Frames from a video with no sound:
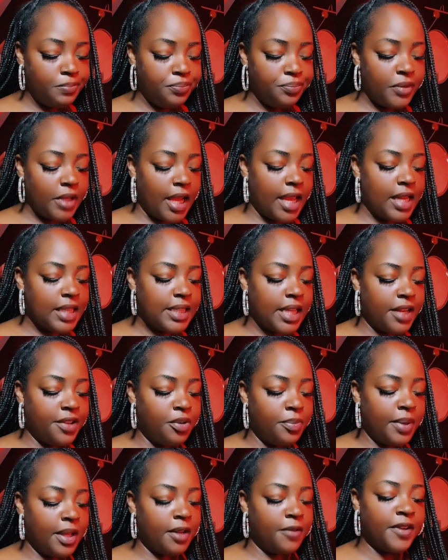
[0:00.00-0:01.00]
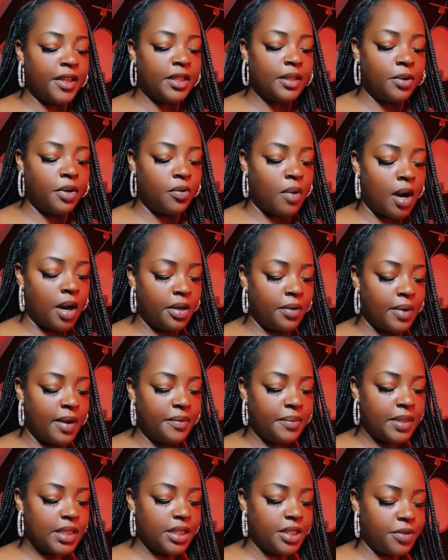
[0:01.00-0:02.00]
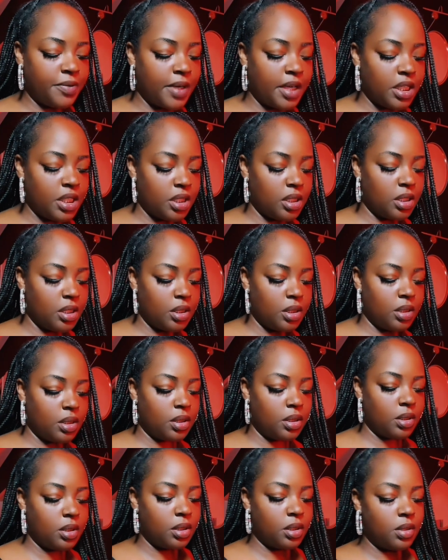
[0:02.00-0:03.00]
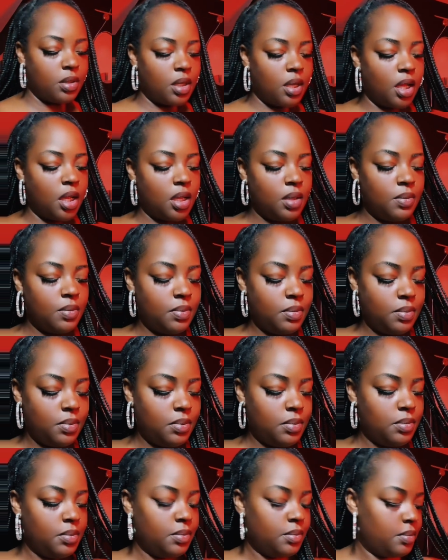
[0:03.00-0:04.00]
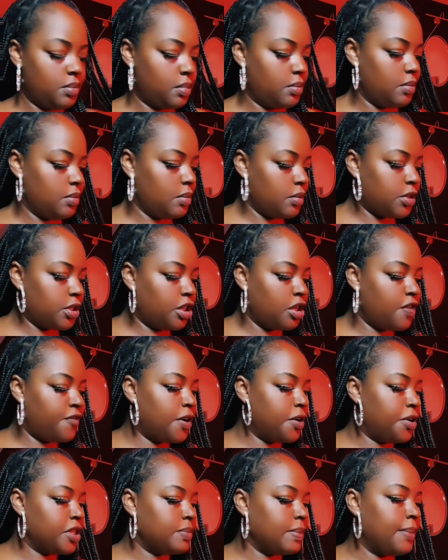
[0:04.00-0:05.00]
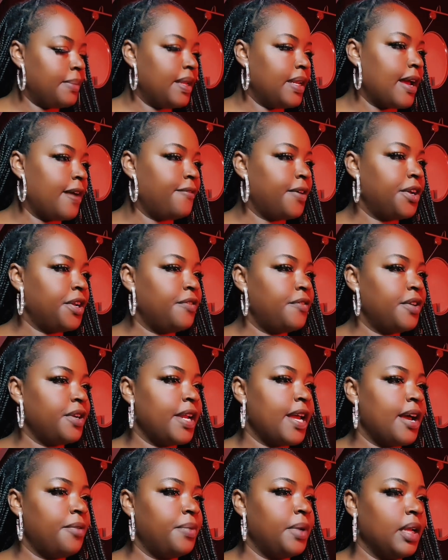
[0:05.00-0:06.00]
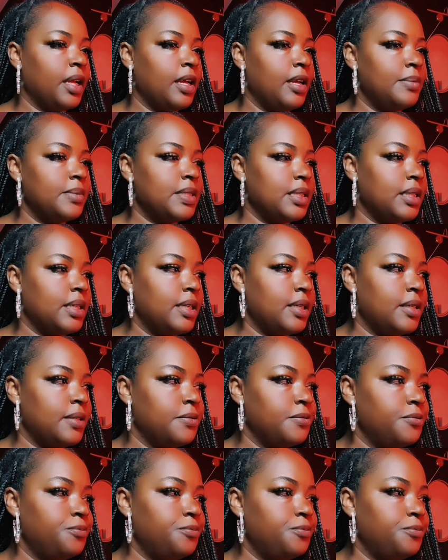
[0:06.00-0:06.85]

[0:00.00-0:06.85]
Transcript: And instead of you being a victim, you're walking away from the situation. Okay, so your focus may be diverted for now when it comes to love.